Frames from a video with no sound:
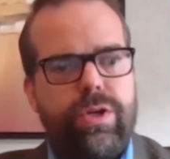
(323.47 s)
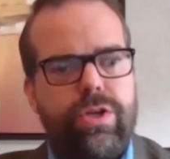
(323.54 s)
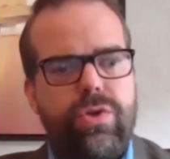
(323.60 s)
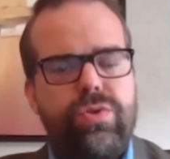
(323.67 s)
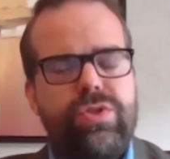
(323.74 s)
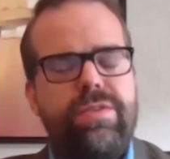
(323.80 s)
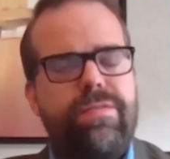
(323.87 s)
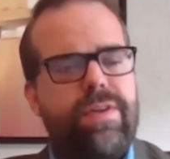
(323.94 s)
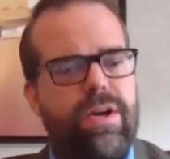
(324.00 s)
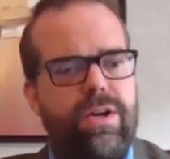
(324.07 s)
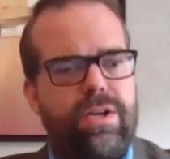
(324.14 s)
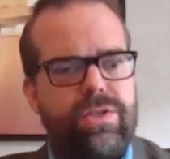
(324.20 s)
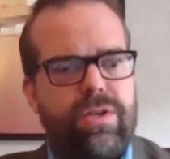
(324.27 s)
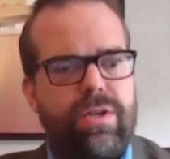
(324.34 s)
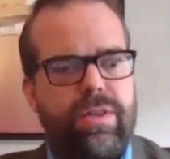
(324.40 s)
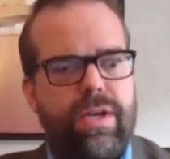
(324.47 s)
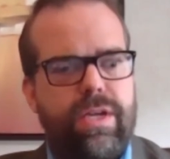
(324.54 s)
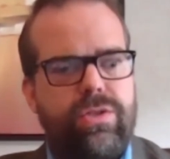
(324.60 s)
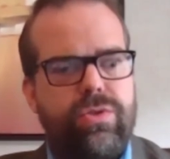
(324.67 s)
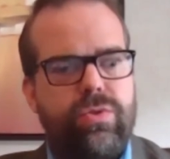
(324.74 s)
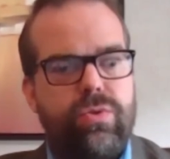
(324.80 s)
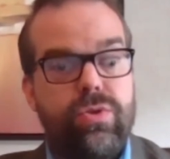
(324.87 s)
using various online
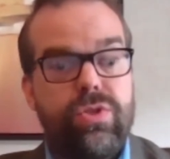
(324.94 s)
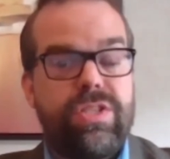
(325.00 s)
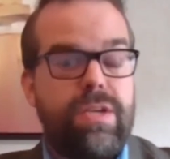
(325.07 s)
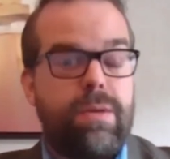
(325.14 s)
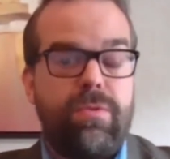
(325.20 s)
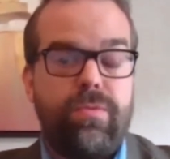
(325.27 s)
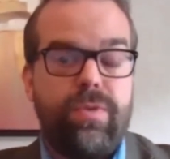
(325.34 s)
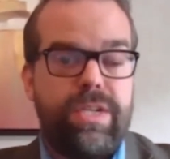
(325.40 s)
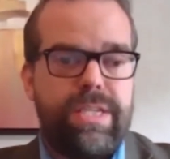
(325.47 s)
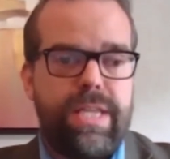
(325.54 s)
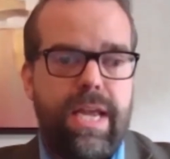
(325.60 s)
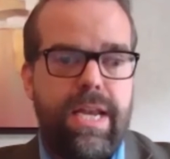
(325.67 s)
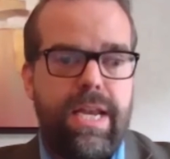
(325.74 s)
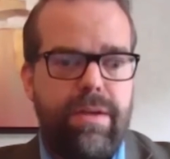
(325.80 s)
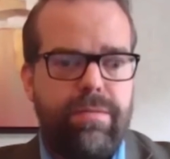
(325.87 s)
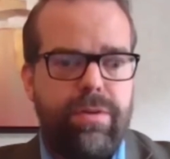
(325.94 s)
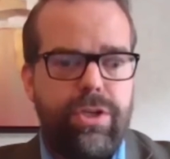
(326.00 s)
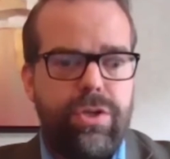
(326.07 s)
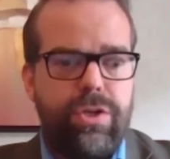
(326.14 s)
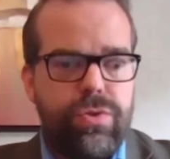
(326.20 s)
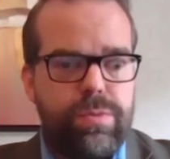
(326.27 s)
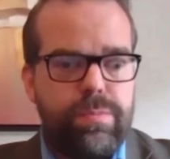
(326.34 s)
tools, some of which they had never
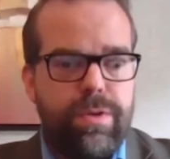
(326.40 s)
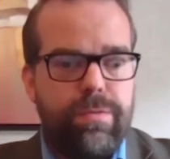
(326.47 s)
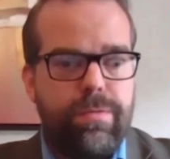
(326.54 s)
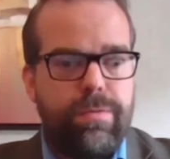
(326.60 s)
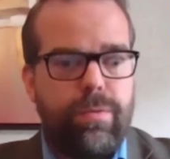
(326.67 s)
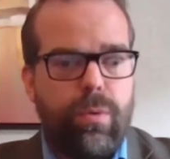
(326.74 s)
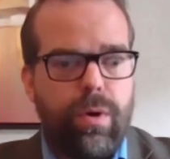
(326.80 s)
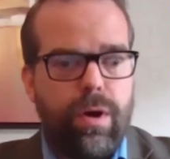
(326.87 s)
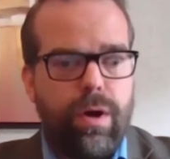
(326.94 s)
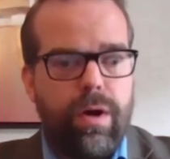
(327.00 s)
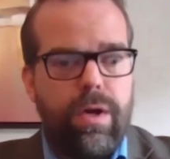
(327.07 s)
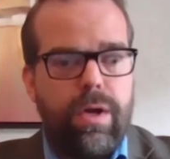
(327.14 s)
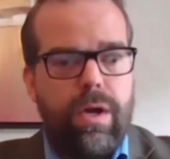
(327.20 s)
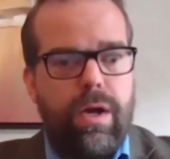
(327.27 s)
used before.